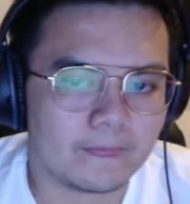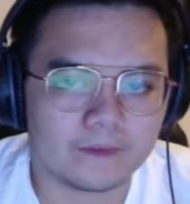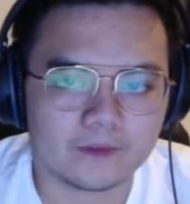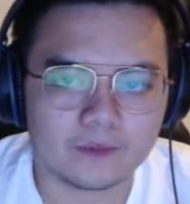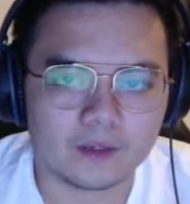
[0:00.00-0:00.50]

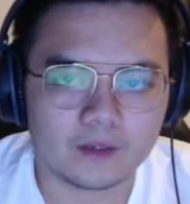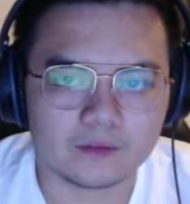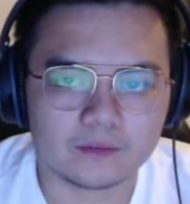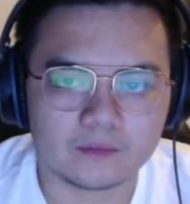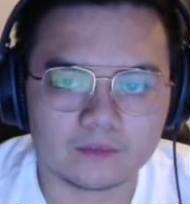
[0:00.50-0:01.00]
So we gotta
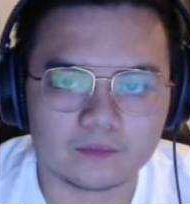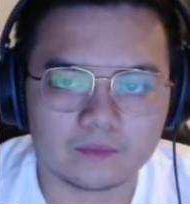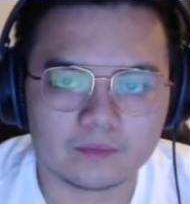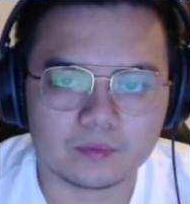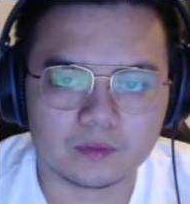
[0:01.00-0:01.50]

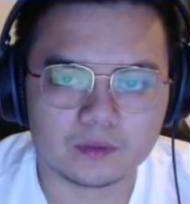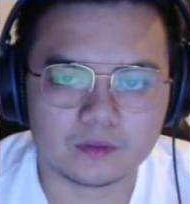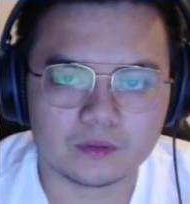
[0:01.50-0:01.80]
put